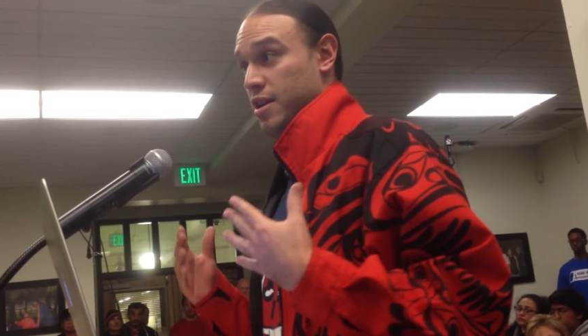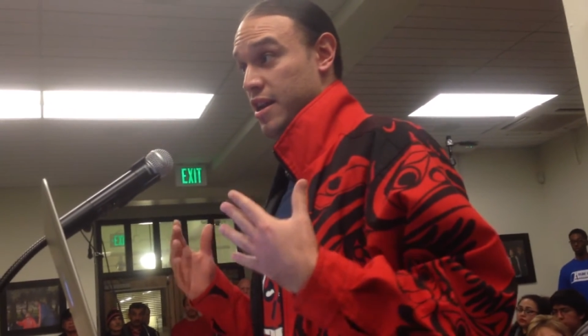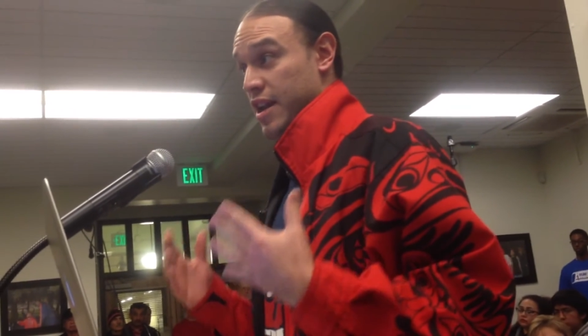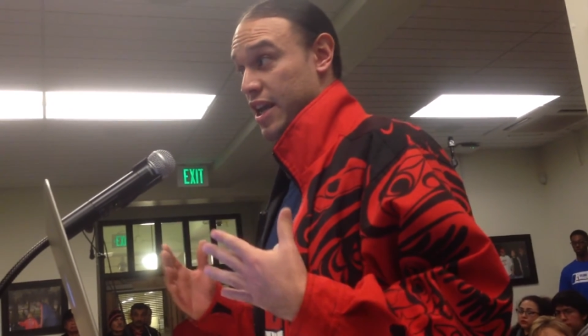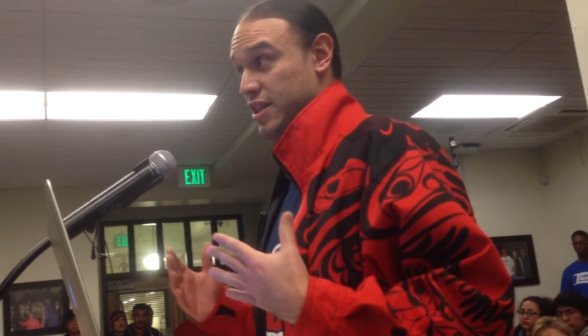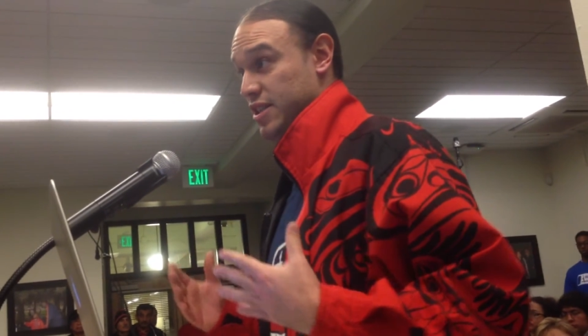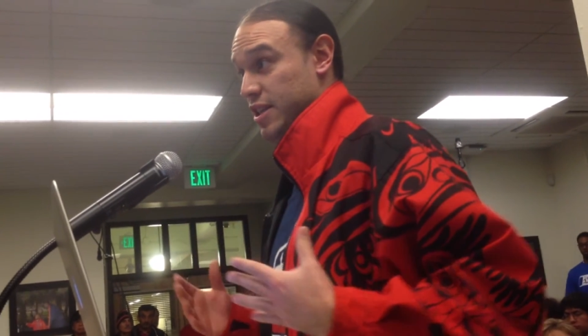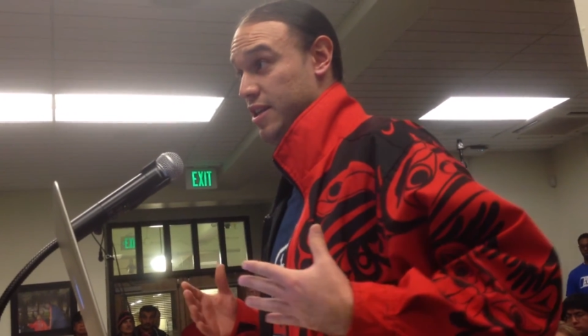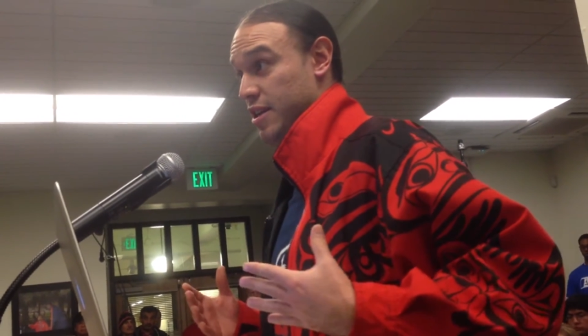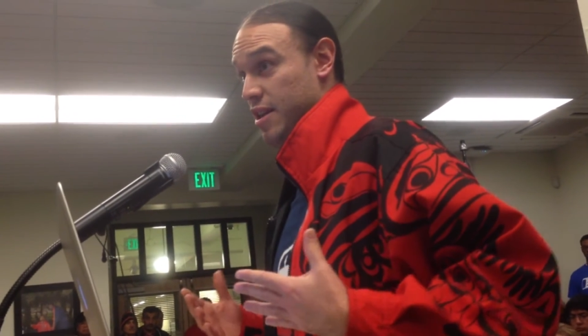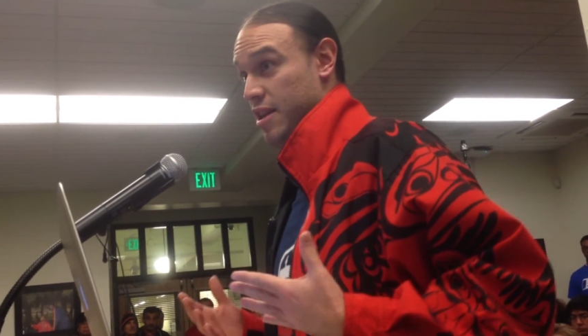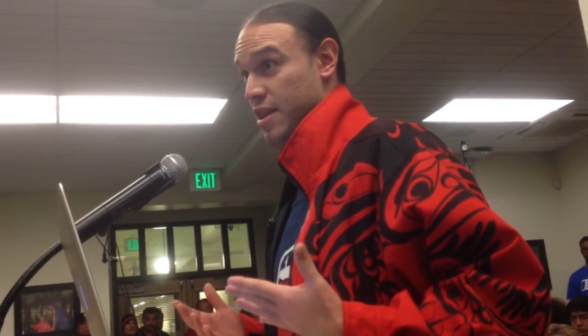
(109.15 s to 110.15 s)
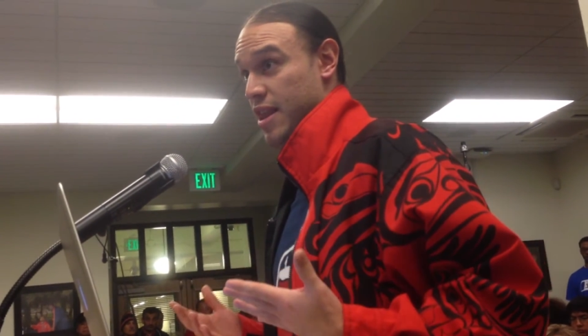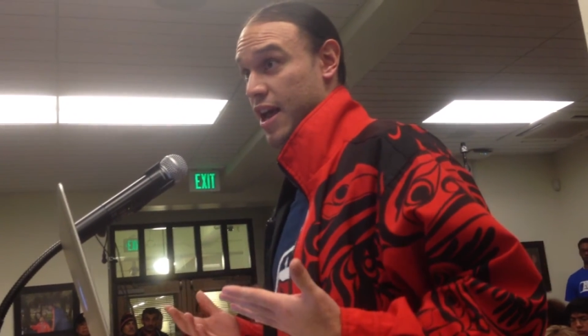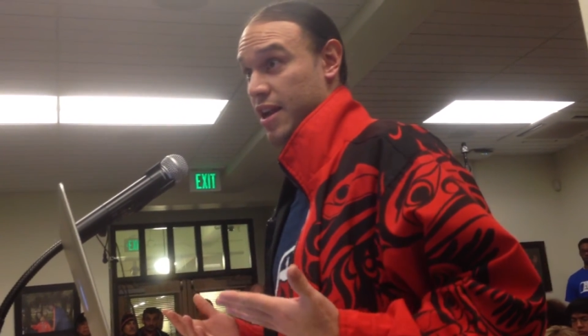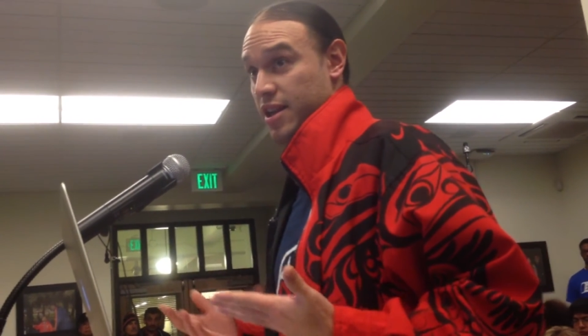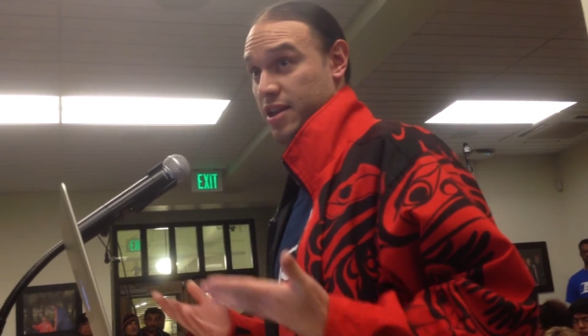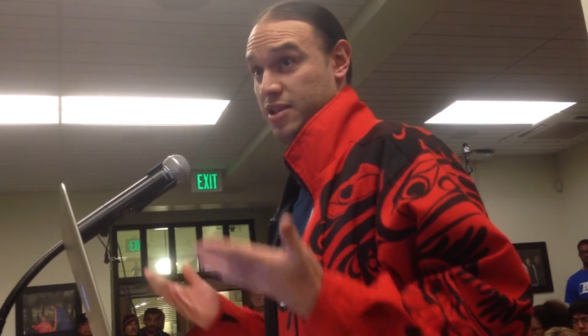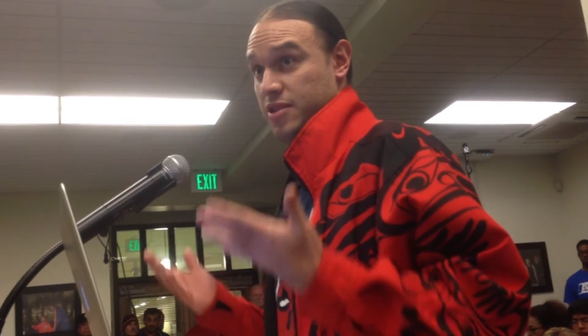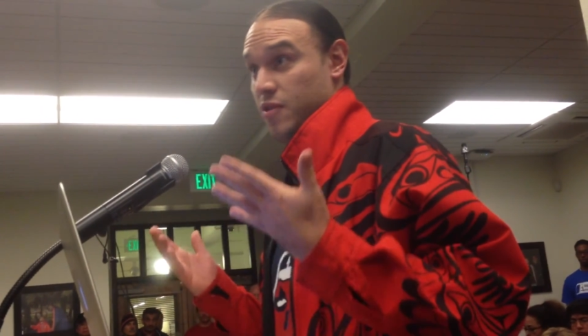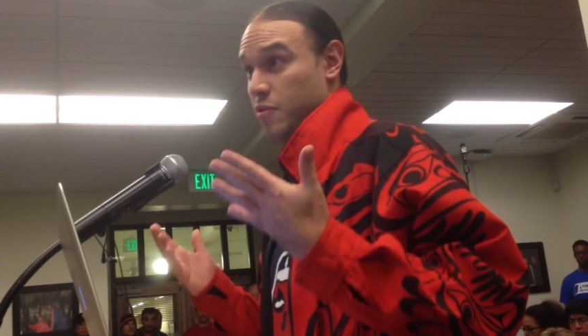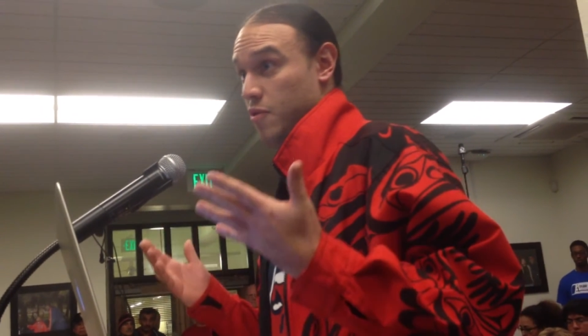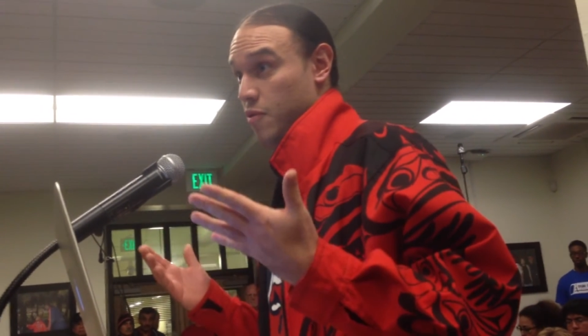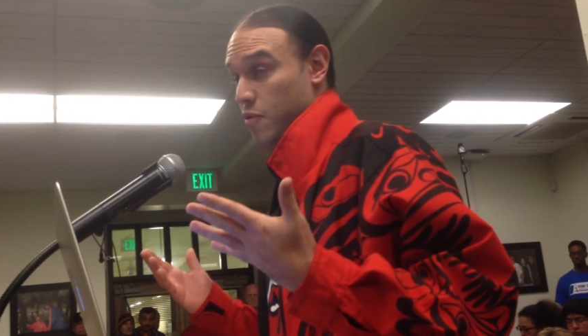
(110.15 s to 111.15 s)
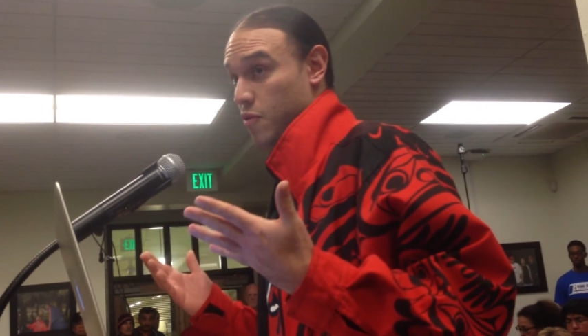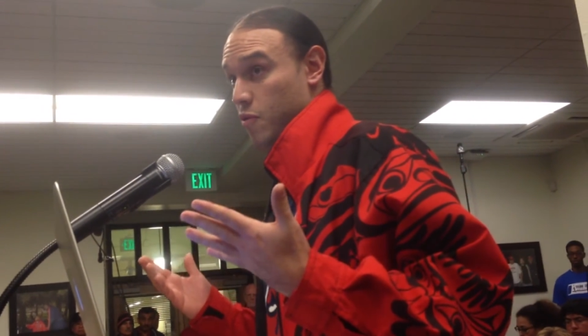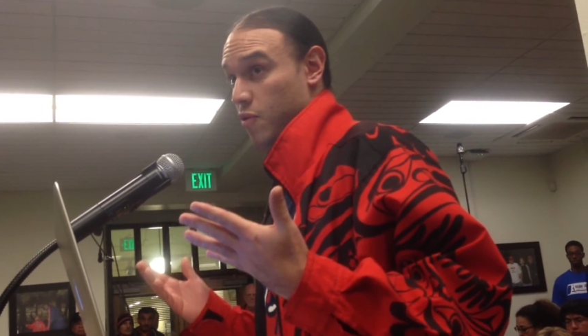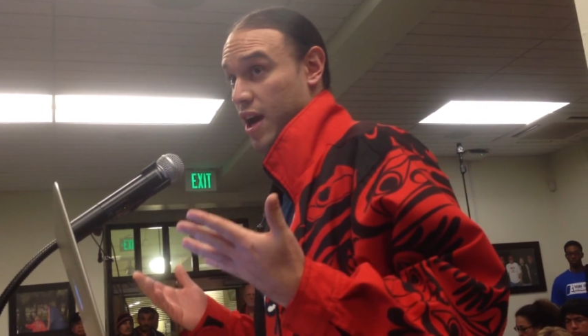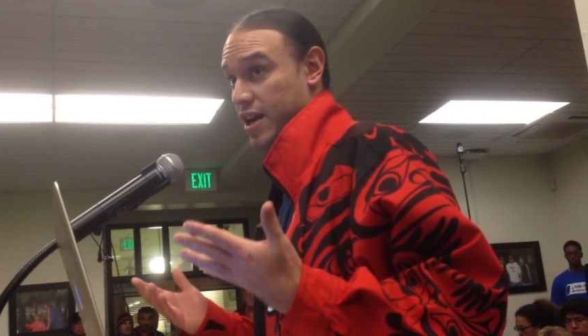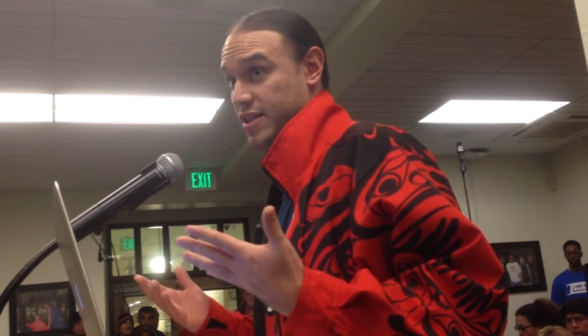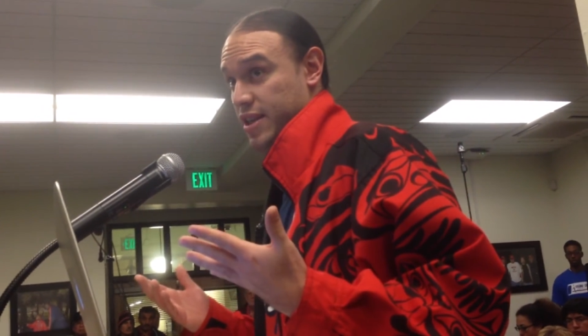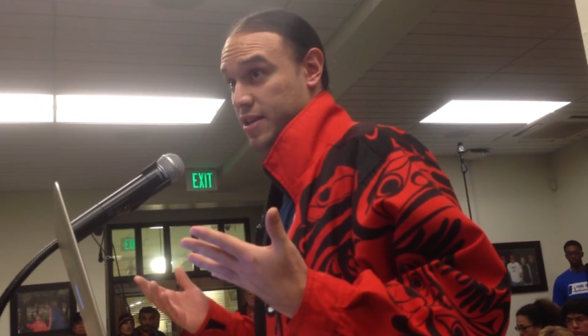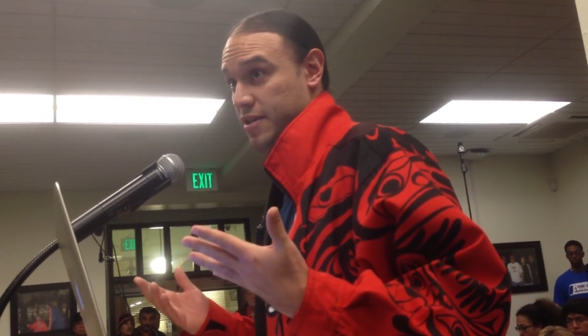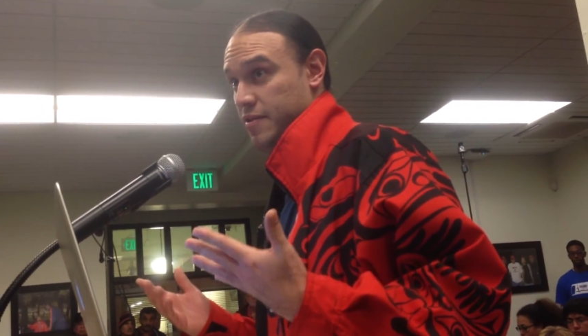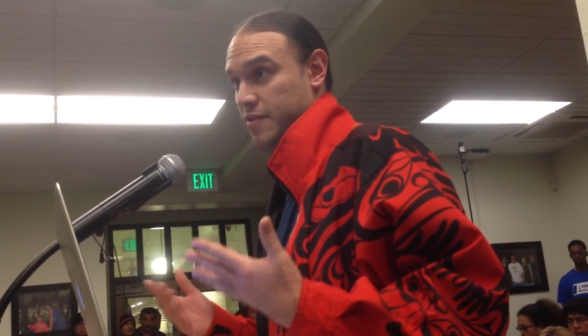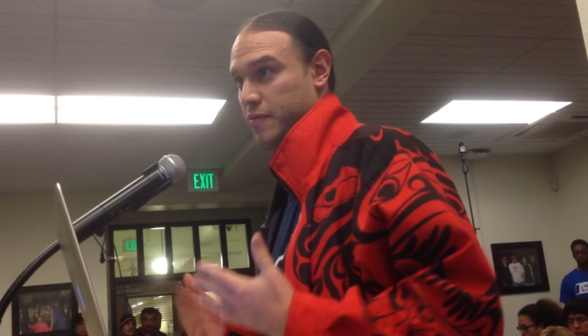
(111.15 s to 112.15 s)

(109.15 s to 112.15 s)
nation that is rising